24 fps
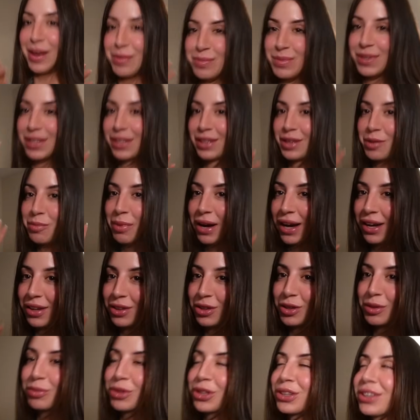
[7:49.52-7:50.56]
Em's in the
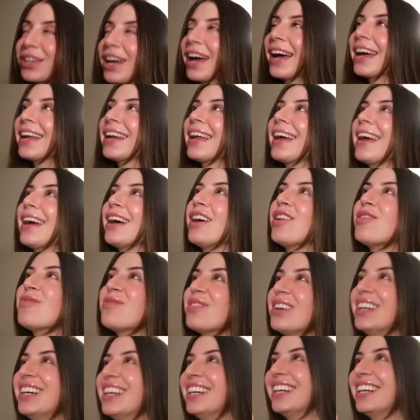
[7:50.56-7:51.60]
bathroom. Good night, Em.